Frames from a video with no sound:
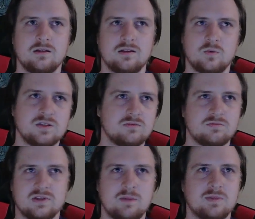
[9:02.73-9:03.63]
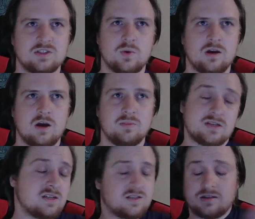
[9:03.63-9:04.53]
There wasn't really that much going on
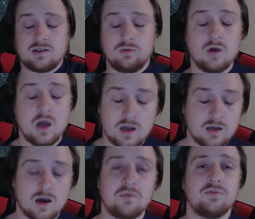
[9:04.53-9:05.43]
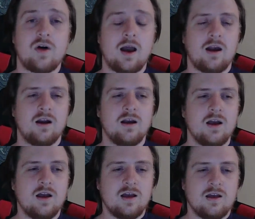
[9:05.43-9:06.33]
besides just, gunfire.
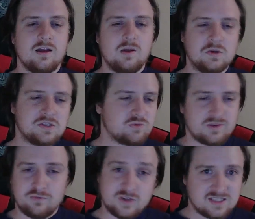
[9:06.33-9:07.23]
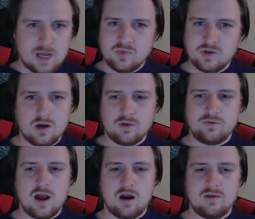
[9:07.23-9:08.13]
It was just really footsteps and
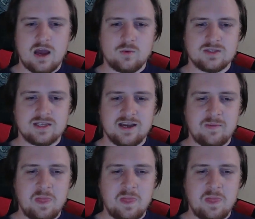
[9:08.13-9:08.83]
gunfire, and that was it.